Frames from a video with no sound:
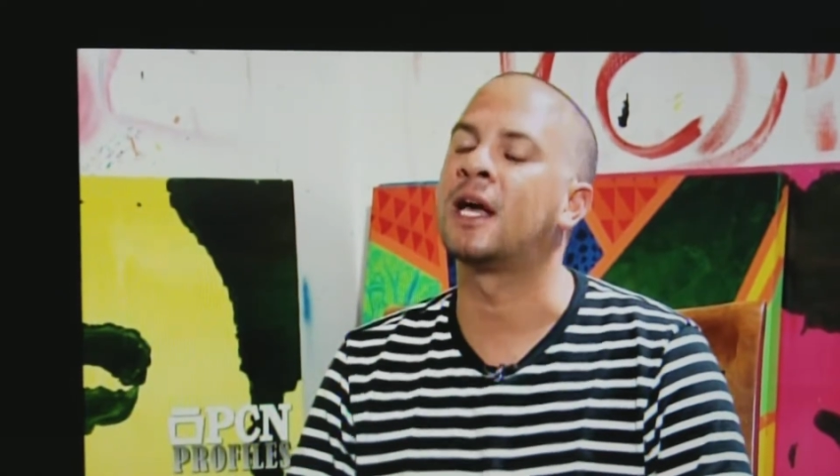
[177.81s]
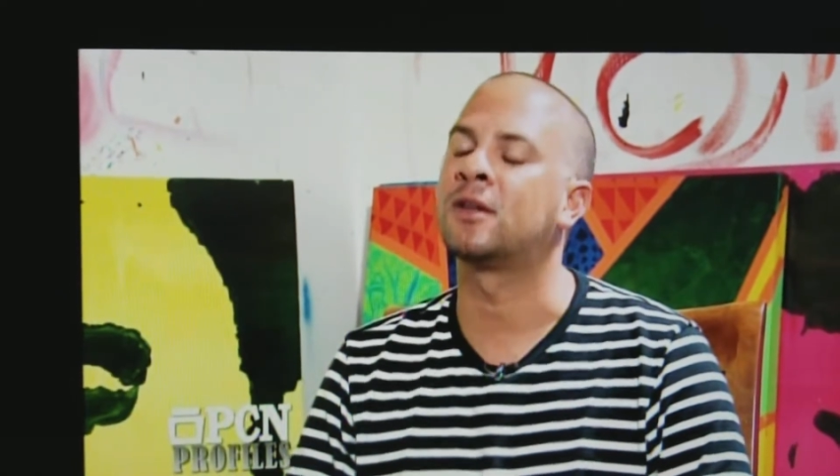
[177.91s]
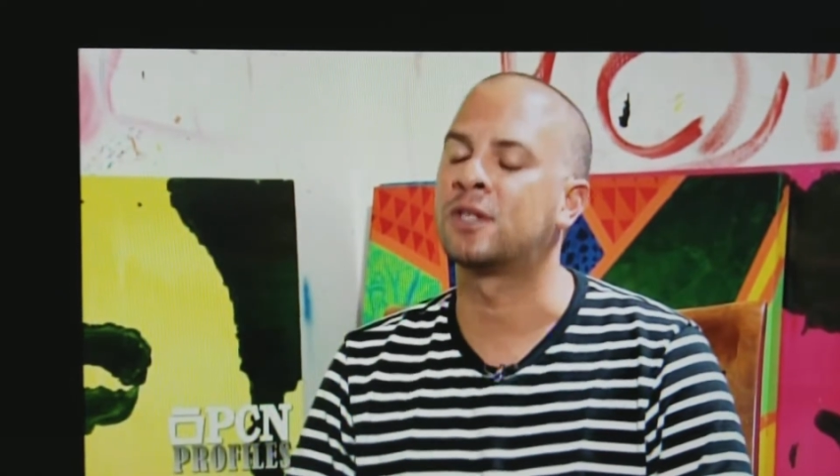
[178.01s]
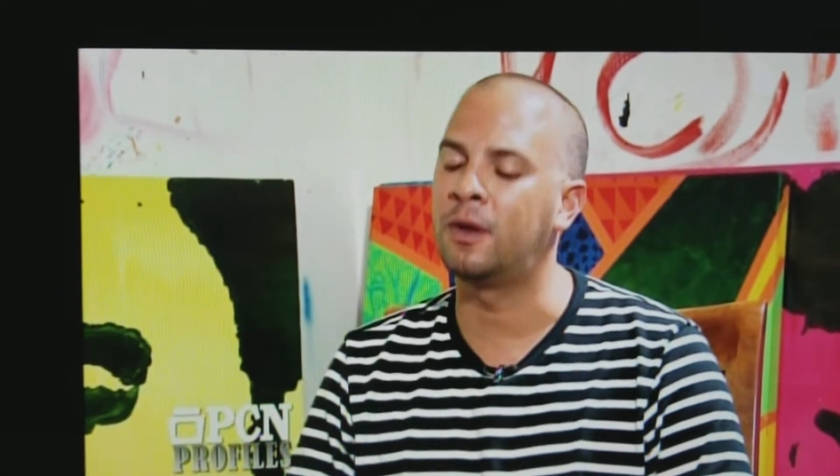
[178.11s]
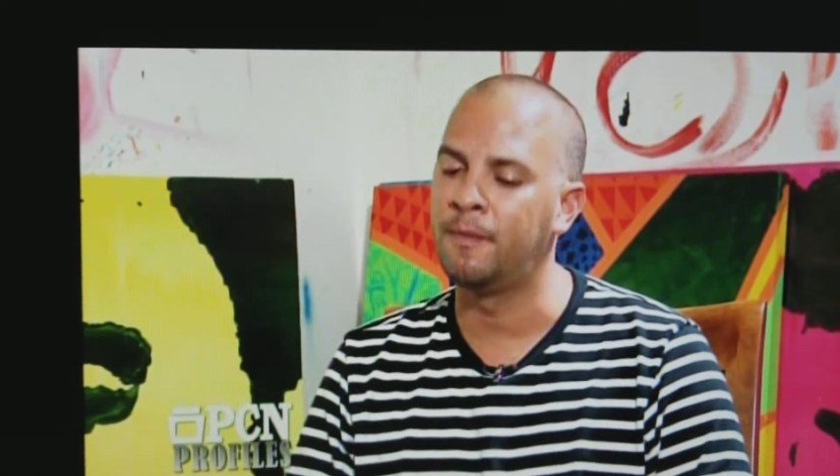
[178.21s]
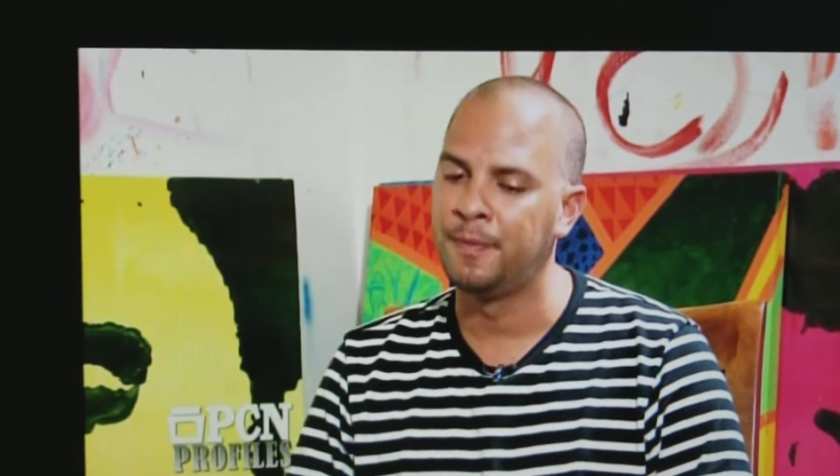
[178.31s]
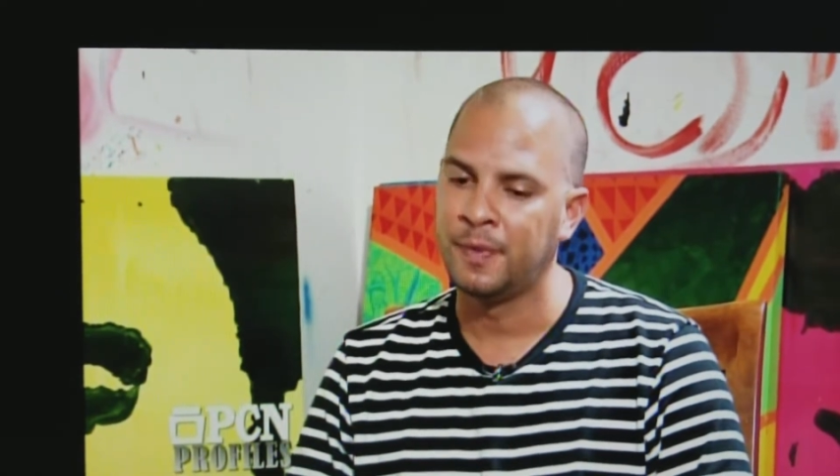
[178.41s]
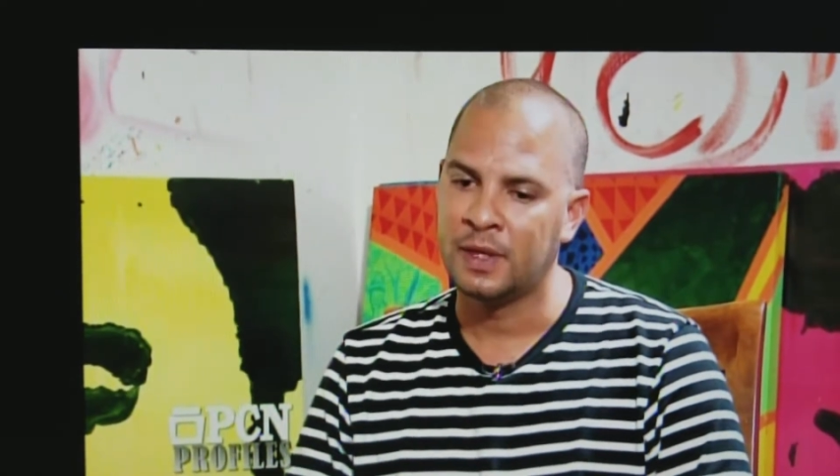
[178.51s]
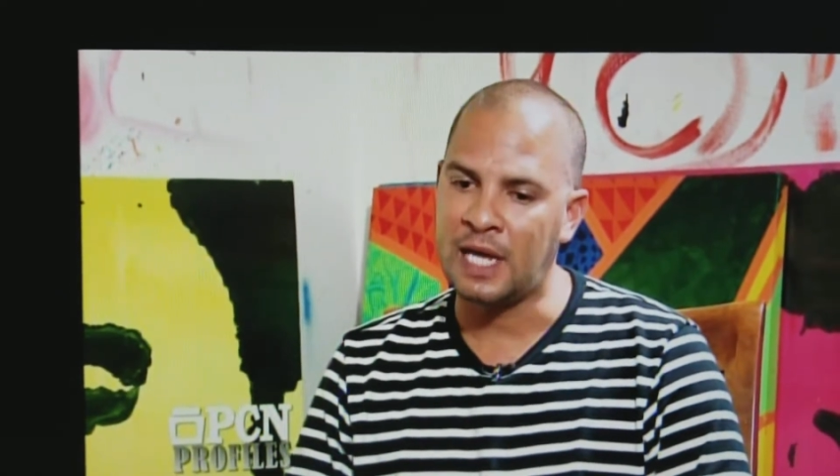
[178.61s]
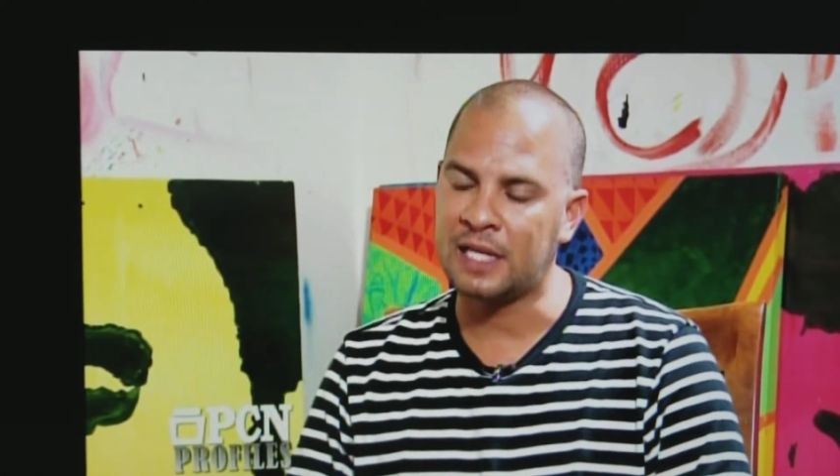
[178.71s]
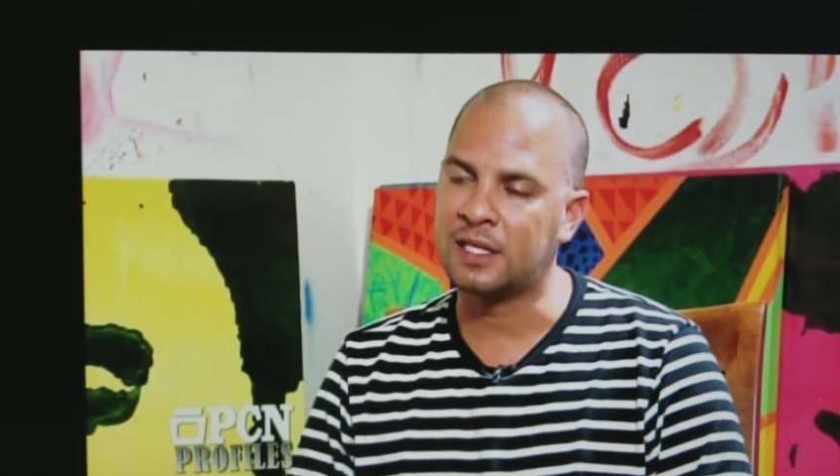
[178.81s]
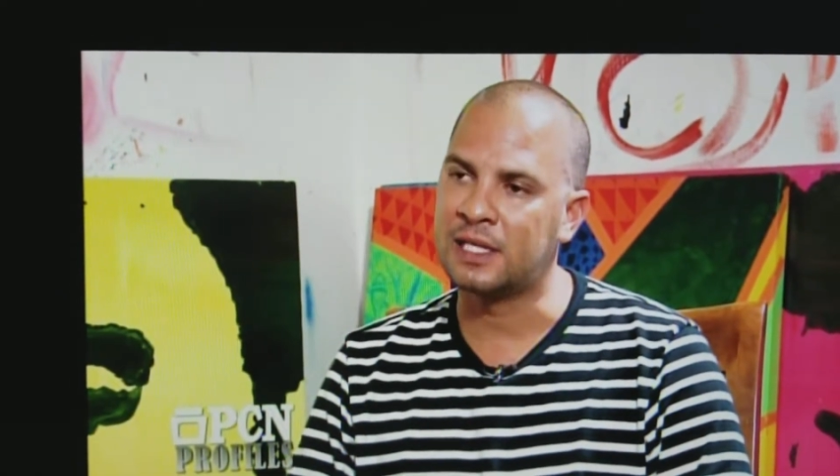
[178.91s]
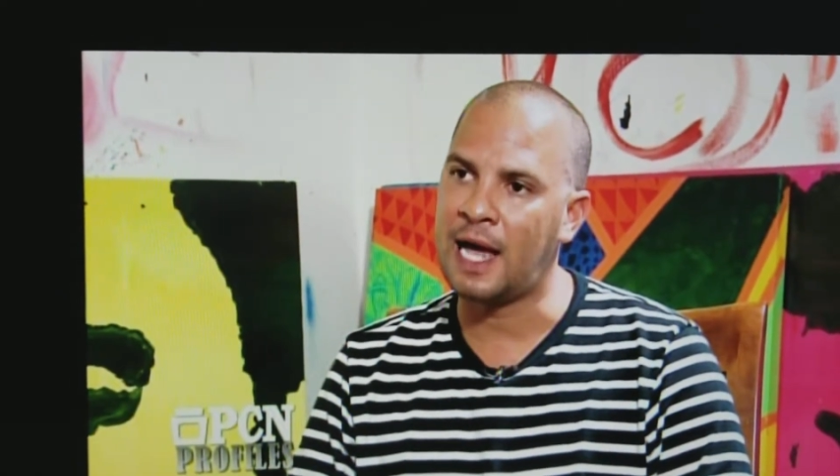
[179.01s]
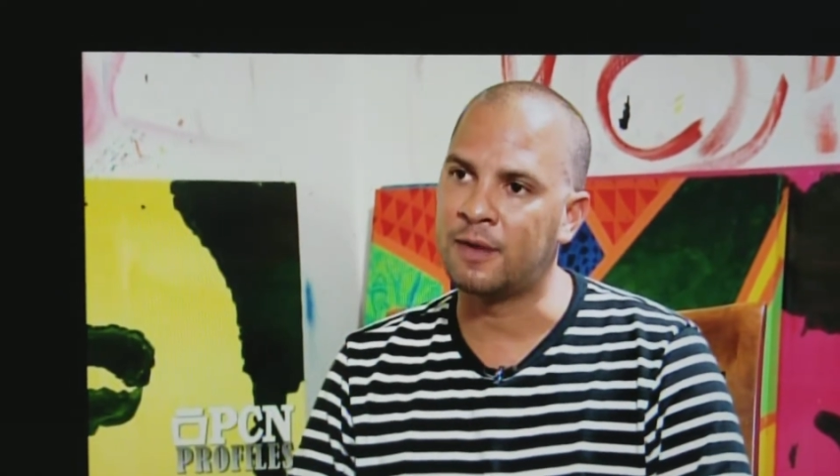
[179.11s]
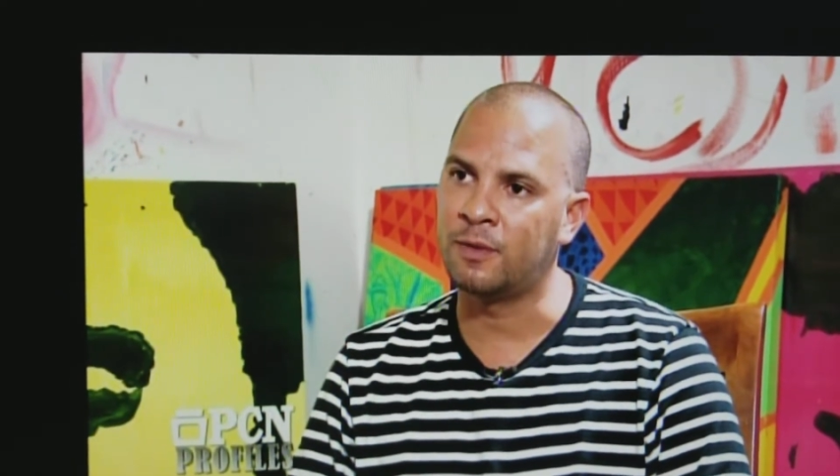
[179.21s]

So that's the times where